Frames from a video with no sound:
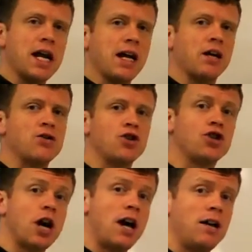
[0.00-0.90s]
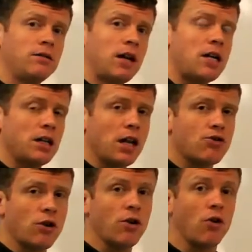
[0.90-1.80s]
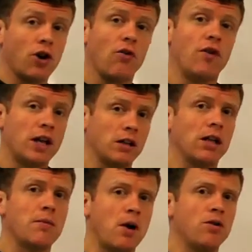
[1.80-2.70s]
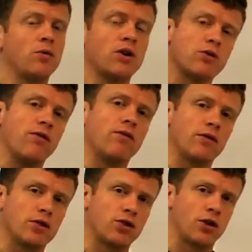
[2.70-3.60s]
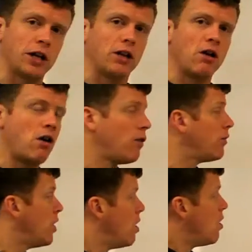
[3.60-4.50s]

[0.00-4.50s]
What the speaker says: It can share an electron or covalently bond, which we've studied a lot of,